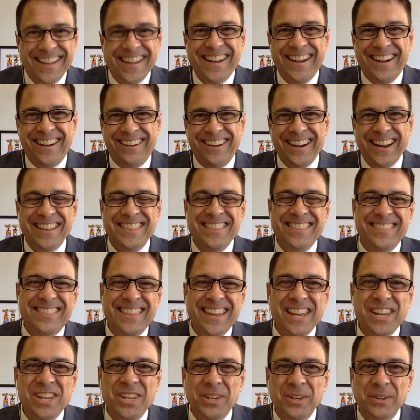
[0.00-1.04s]
All right,
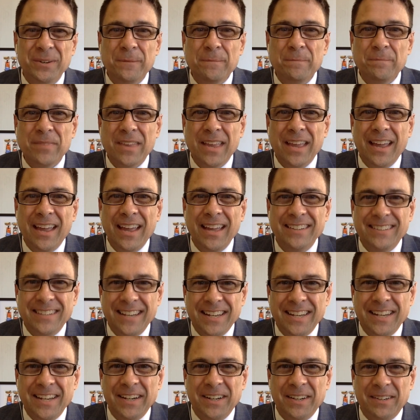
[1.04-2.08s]
thank you, and take
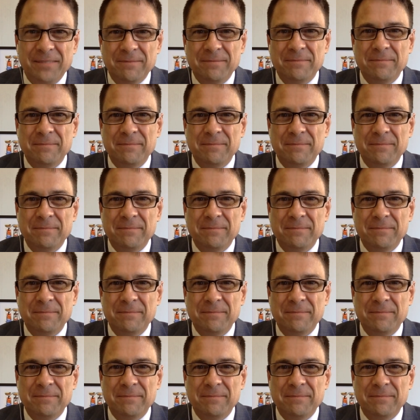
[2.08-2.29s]
care.